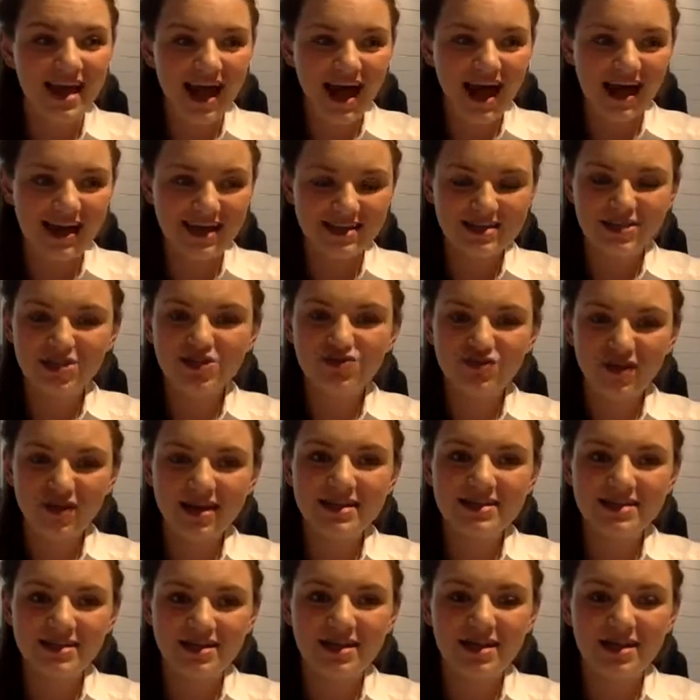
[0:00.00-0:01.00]
and it's
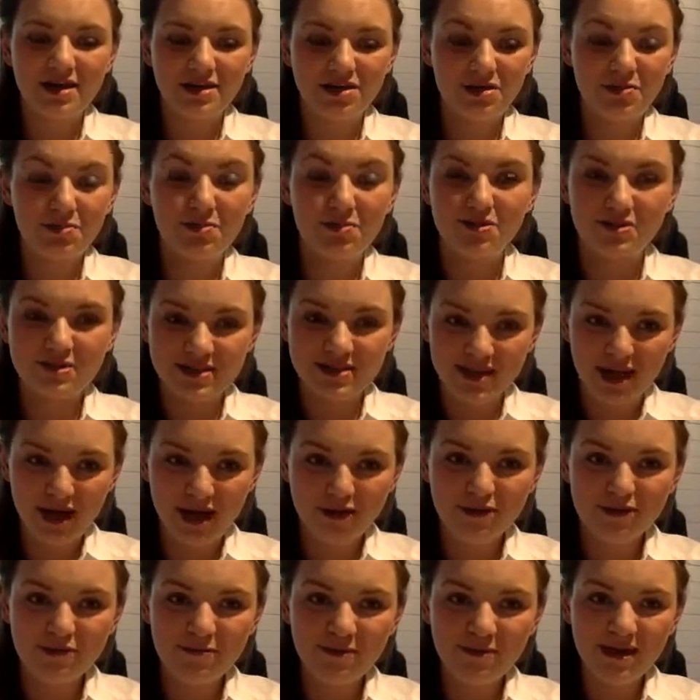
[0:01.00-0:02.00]
great to learn them
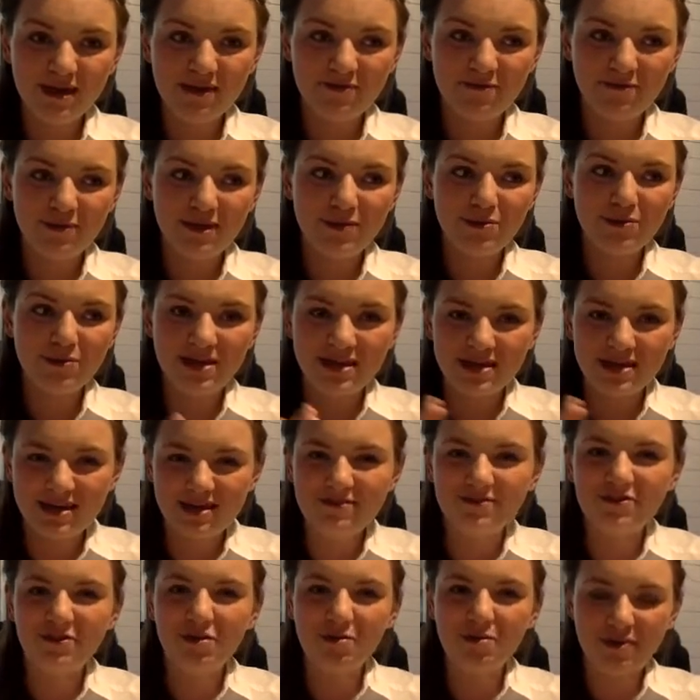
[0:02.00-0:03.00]
yourself, but if people can
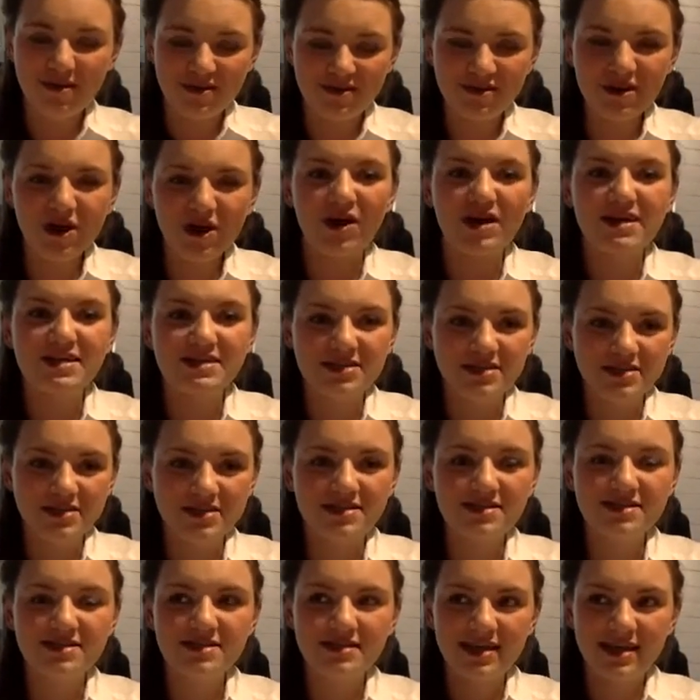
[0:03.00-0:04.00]
give you a bit of
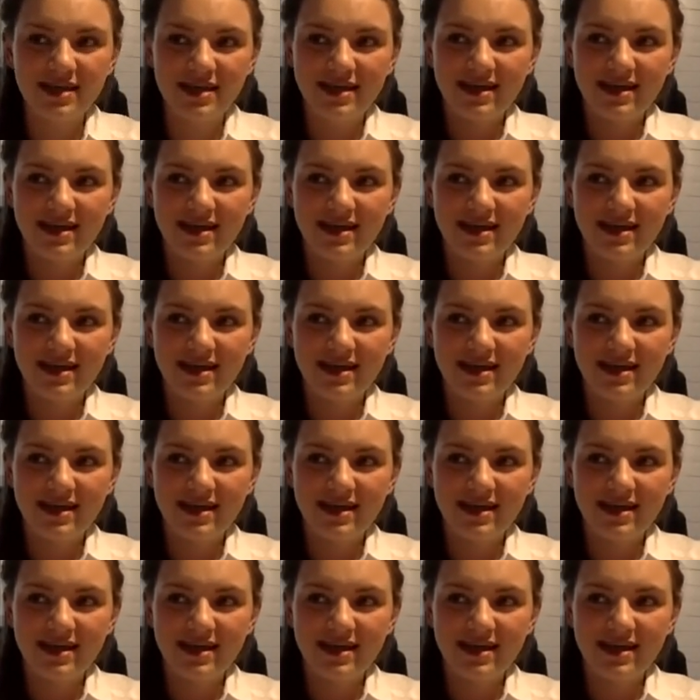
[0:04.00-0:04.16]
guidance,